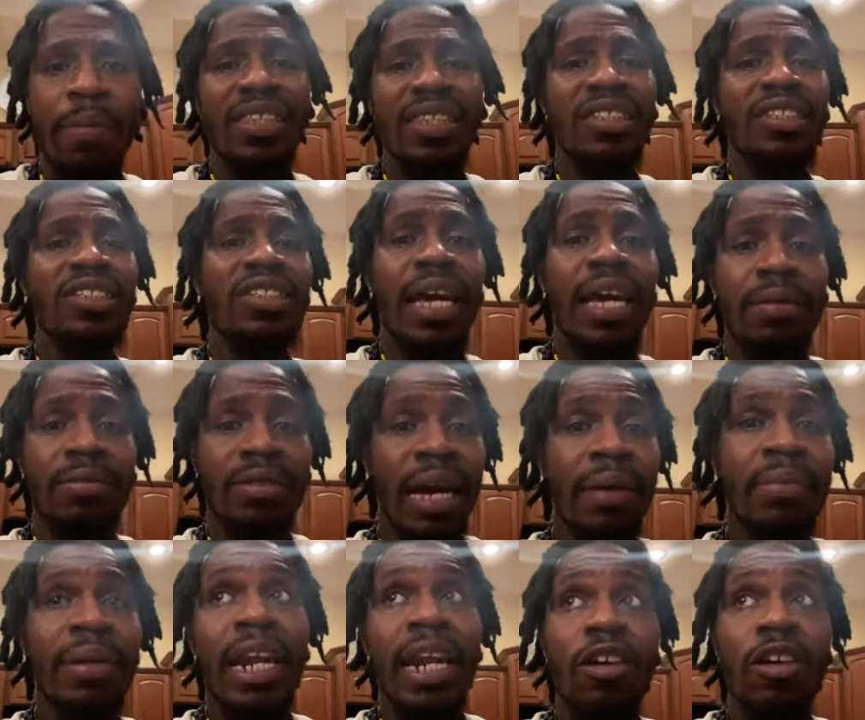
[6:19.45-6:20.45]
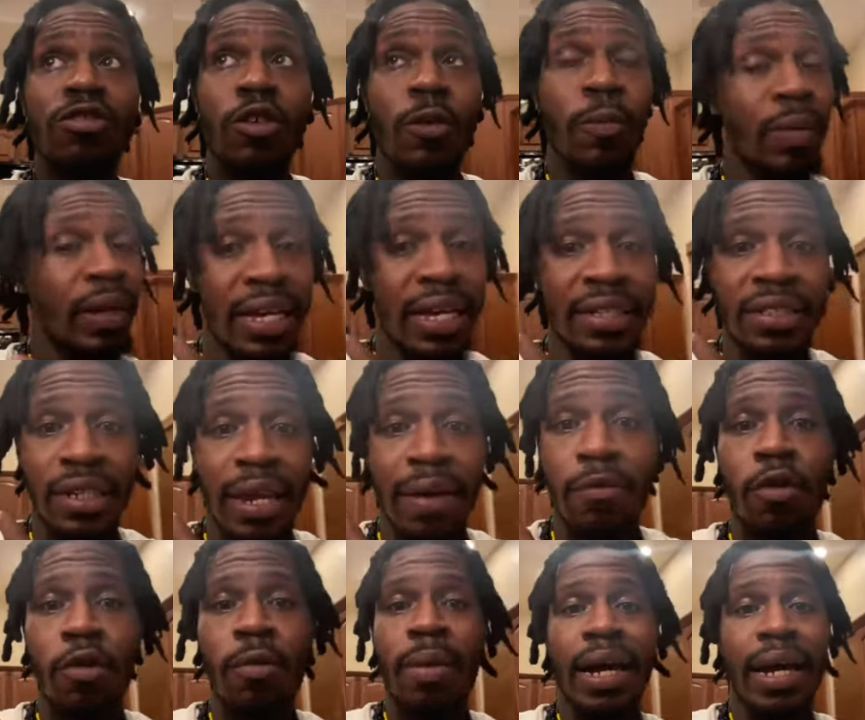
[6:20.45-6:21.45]
But at the same time, that also plays a
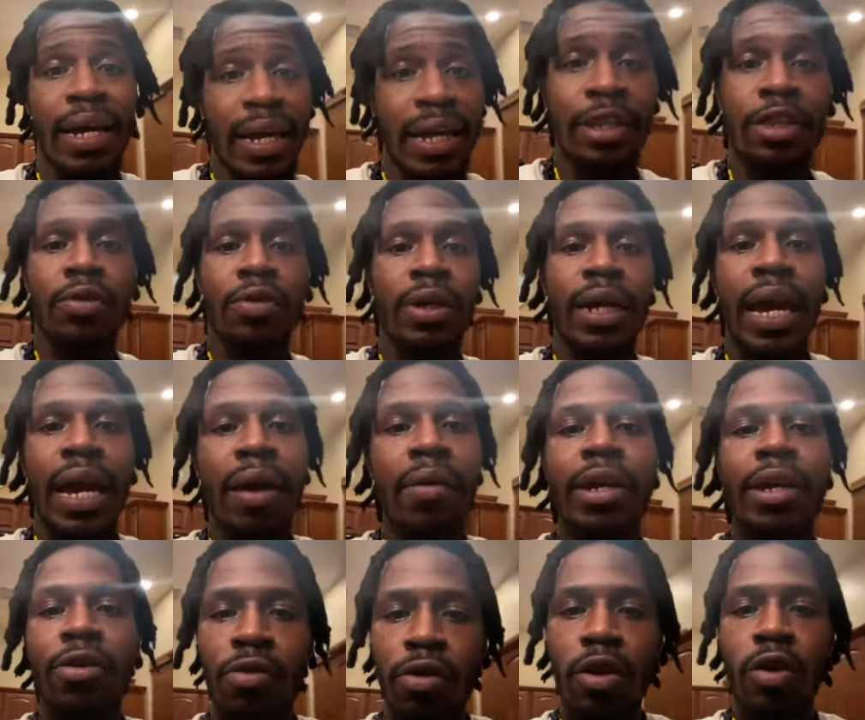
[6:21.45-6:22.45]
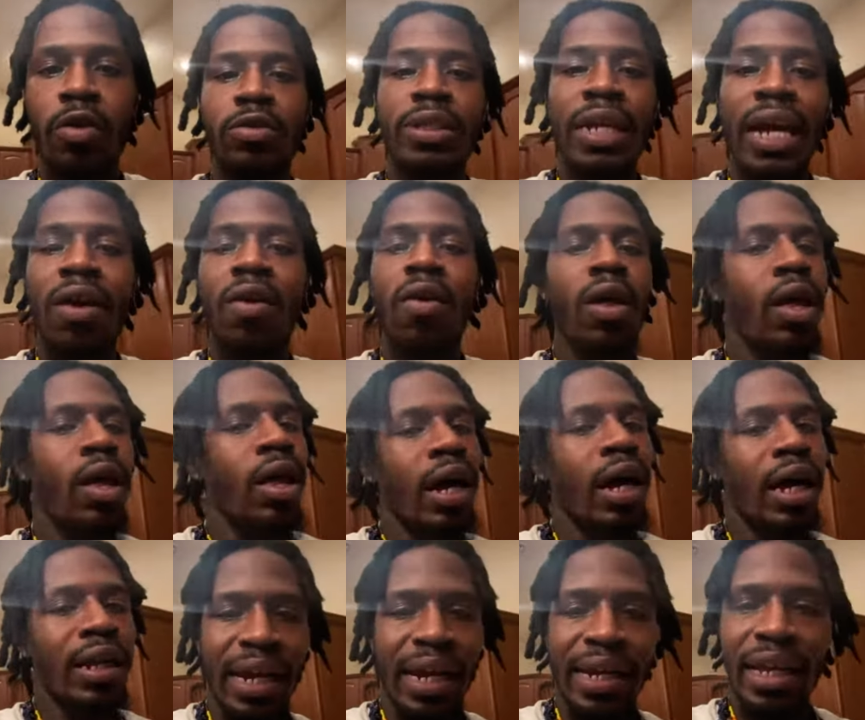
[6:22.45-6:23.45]
level with my ether and how it grows out.
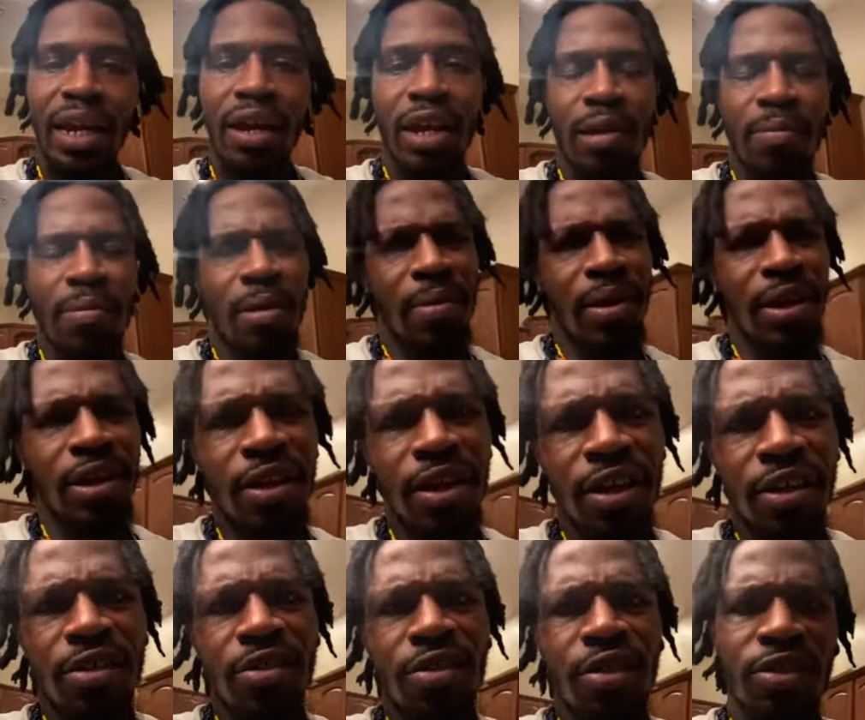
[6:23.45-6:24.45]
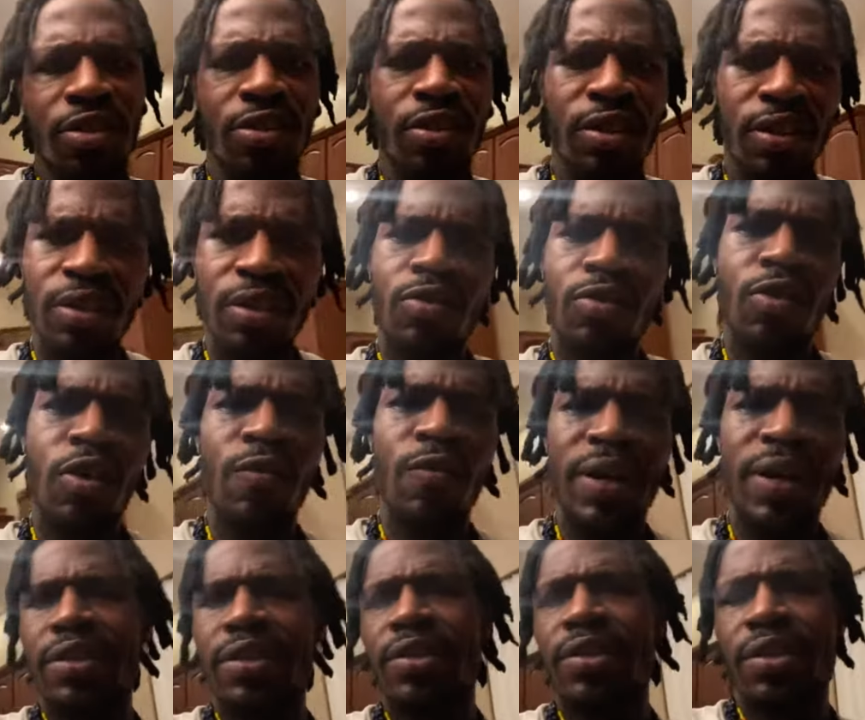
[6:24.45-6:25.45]
A lot of y'all hit me up, hey, your ether this and ether grow
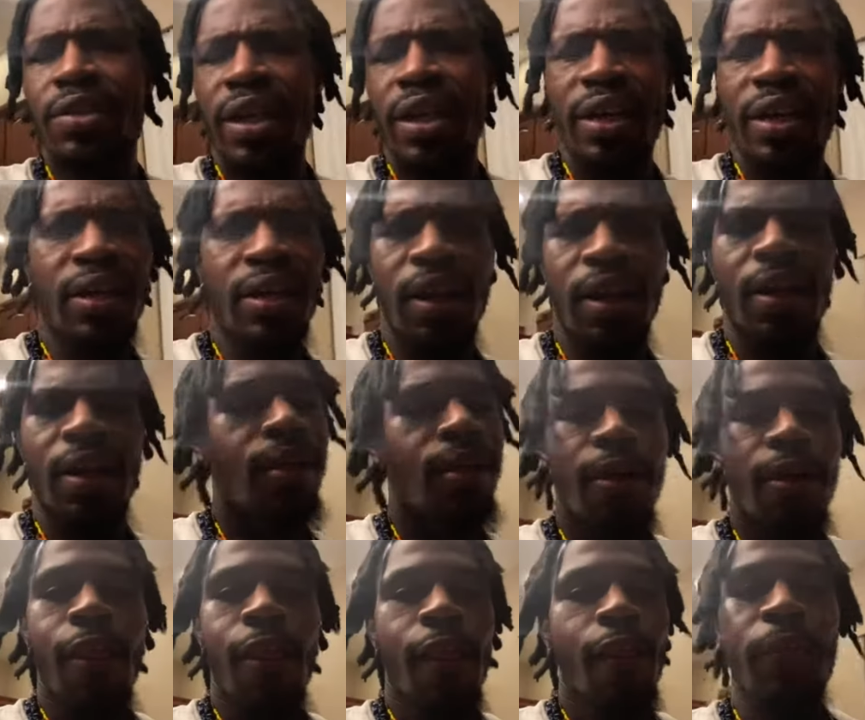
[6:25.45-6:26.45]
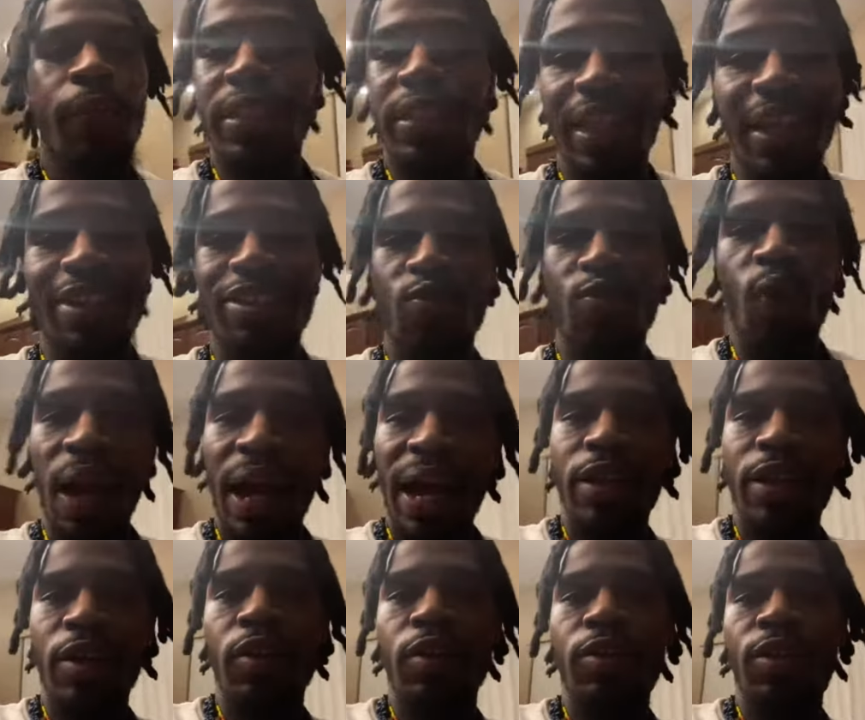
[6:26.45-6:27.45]
fast, this and that, da, da, da. But that's
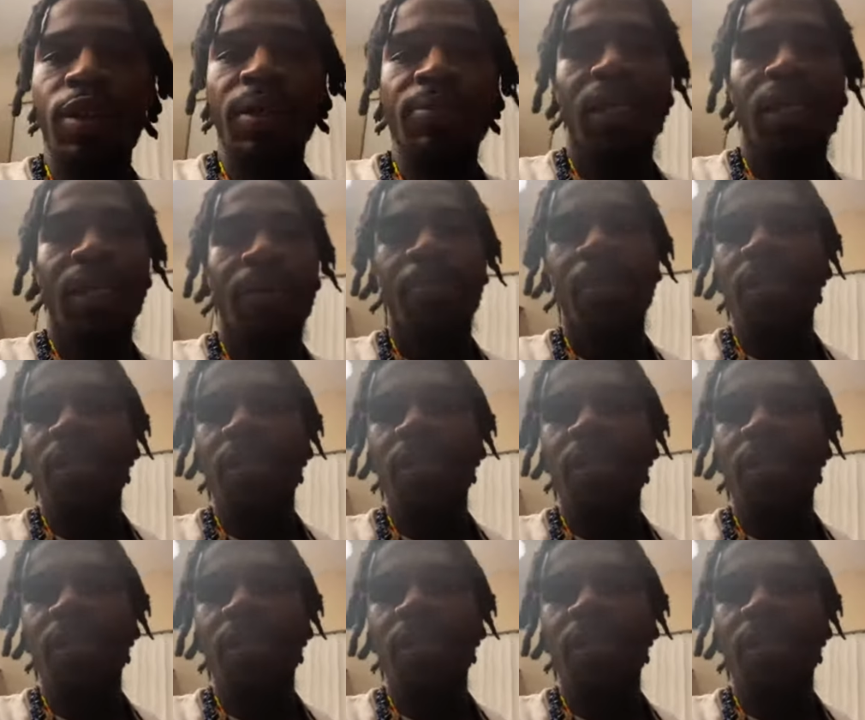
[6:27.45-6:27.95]
why though, you know what I'm saying?